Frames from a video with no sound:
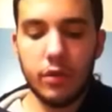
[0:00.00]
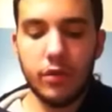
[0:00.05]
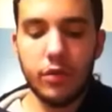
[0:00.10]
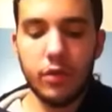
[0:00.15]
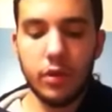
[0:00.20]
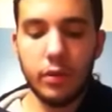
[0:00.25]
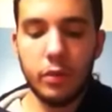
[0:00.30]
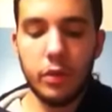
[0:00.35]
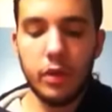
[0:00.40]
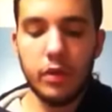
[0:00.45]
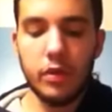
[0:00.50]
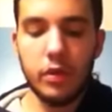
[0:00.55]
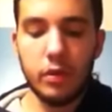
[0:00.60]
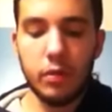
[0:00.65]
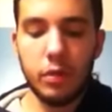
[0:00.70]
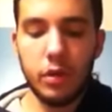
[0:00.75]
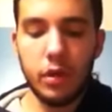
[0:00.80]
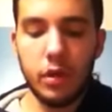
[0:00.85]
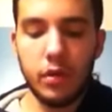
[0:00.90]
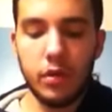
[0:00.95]
I feel like
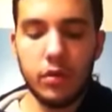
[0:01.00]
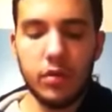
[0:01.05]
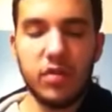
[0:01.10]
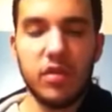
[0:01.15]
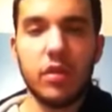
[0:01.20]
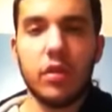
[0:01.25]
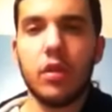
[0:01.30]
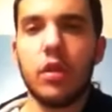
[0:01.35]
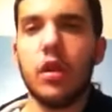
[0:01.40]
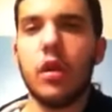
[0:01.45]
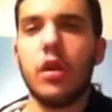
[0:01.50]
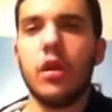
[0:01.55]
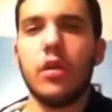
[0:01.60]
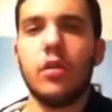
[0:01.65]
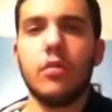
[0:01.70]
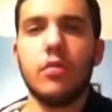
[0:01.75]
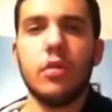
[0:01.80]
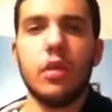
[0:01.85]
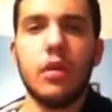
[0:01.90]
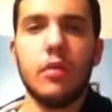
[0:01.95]
PTP and Sin
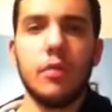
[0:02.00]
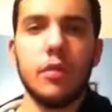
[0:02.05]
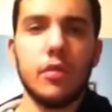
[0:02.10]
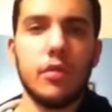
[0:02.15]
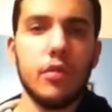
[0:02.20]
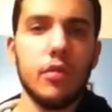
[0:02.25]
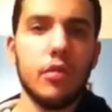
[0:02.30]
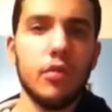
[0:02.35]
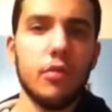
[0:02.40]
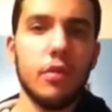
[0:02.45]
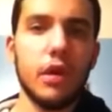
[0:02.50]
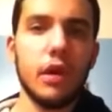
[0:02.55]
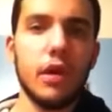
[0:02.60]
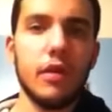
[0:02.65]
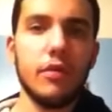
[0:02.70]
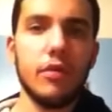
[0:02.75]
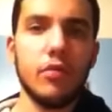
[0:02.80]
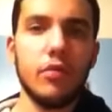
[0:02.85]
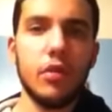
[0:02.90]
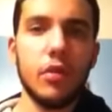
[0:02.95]
Cara and Rey Mysterio might
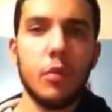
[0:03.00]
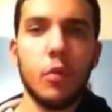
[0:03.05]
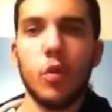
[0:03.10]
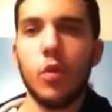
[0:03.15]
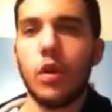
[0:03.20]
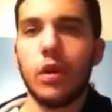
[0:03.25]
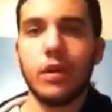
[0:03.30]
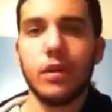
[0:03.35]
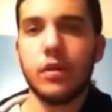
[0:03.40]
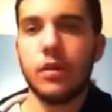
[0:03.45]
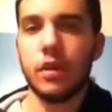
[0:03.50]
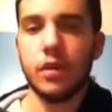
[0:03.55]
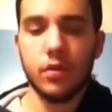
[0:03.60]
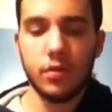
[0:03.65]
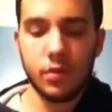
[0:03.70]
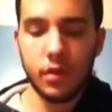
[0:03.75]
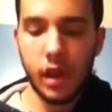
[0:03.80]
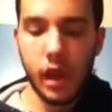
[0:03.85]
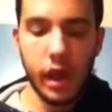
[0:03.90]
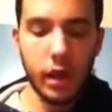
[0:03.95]
have their #1
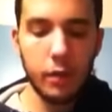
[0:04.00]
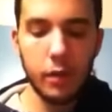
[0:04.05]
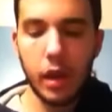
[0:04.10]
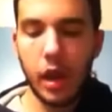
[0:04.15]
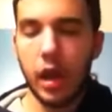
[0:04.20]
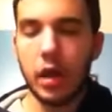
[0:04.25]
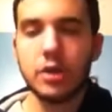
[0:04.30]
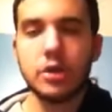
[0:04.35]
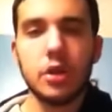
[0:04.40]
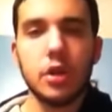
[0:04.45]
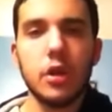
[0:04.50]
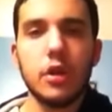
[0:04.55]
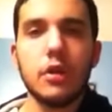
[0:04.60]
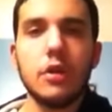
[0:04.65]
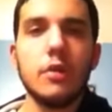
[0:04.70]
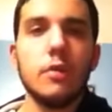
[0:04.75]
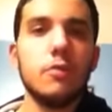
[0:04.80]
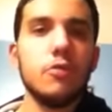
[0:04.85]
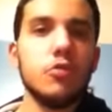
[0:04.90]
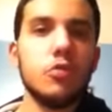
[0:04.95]
contenders tag match,
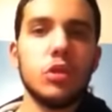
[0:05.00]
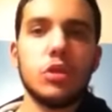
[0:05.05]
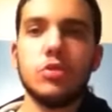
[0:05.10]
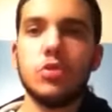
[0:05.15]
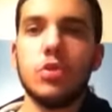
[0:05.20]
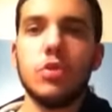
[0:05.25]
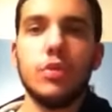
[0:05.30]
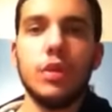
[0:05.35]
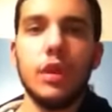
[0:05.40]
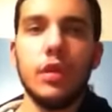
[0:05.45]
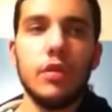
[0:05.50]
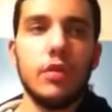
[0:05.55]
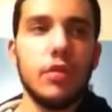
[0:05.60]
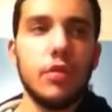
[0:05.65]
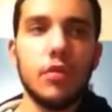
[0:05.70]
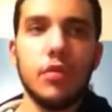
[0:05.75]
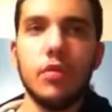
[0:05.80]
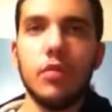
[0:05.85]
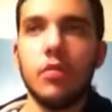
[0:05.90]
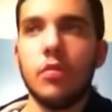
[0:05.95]
which will lead
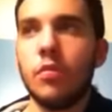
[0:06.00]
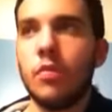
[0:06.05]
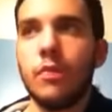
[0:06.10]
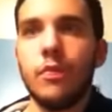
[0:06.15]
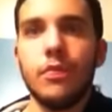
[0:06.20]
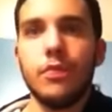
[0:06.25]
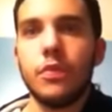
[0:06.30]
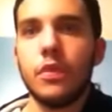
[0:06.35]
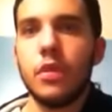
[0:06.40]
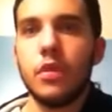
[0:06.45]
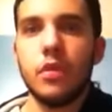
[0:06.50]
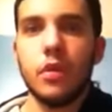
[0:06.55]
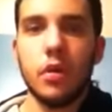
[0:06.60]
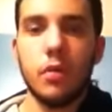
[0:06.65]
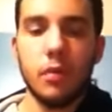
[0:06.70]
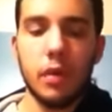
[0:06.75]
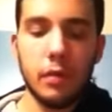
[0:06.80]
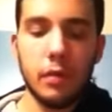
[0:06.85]
to, you know,